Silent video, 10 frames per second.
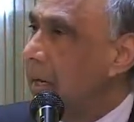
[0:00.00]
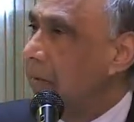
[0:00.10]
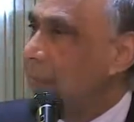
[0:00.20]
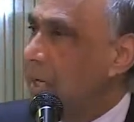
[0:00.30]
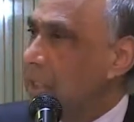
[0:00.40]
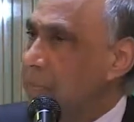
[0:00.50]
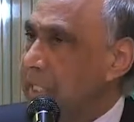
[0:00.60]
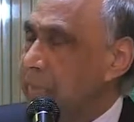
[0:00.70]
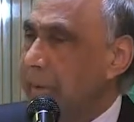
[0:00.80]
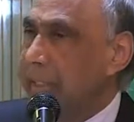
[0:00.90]
I want to
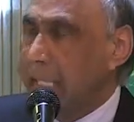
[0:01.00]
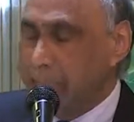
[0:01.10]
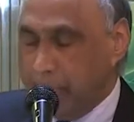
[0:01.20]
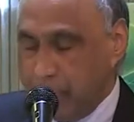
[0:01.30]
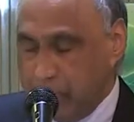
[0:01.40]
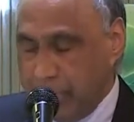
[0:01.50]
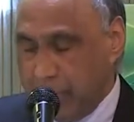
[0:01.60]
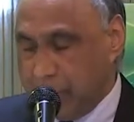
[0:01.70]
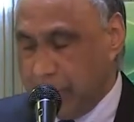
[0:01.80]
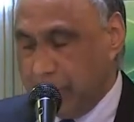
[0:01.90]
express my deep
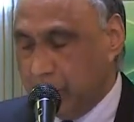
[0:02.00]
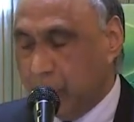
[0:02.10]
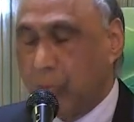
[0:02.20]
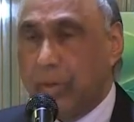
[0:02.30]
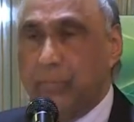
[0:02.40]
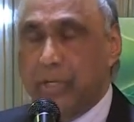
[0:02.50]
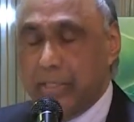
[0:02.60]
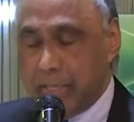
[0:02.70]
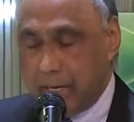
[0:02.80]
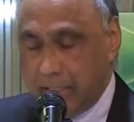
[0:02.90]
appreciation to Khurram
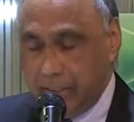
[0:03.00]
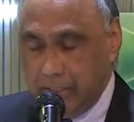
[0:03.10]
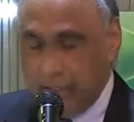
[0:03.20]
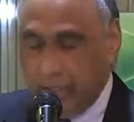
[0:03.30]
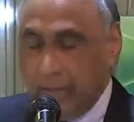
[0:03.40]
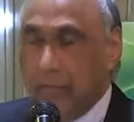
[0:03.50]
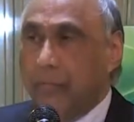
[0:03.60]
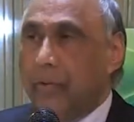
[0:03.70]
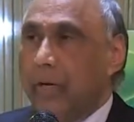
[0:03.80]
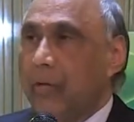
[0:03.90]
Shahzad
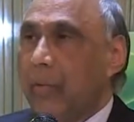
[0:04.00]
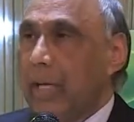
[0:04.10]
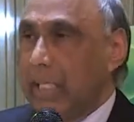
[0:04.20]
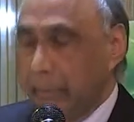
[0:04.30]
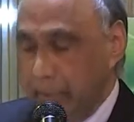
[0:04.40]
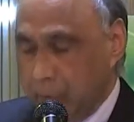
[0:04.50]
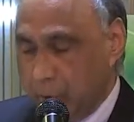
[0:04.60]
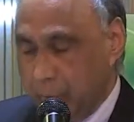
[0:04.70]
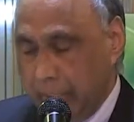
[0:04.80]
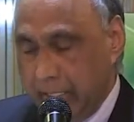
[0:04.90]
for inviting me to
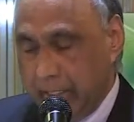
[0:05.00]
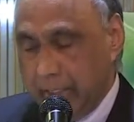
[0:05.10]
speak